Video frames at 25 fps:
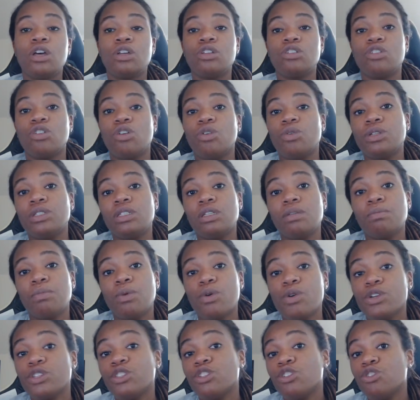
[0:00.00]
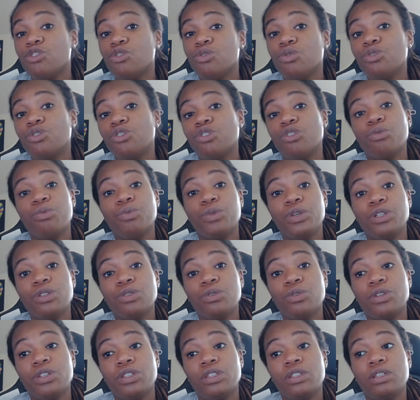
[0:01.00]
So it's important to use your
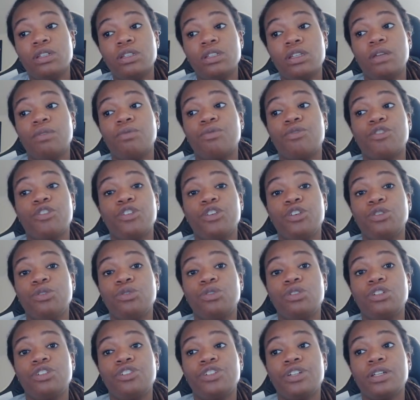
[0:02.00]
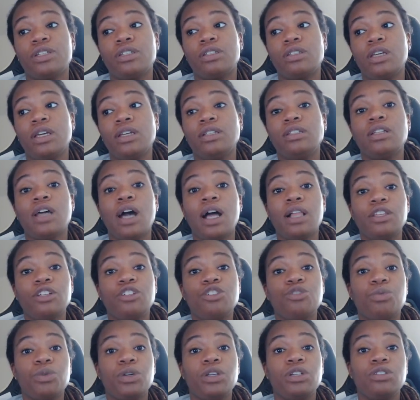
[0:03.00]
resources and for you to just
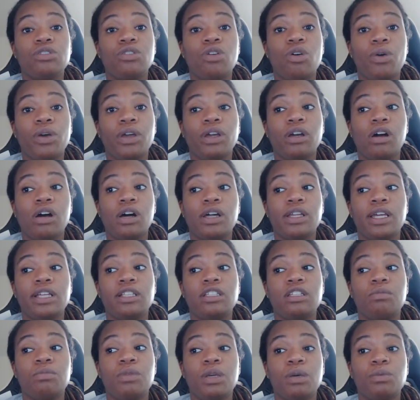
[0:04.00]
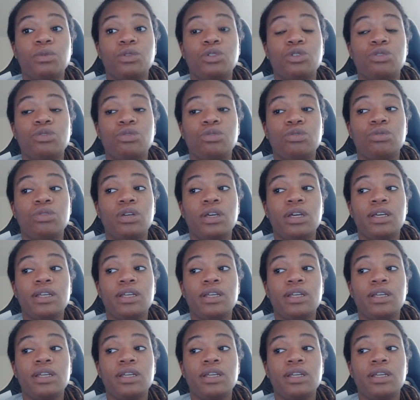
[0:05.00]
acknowledge what is going on and to be able to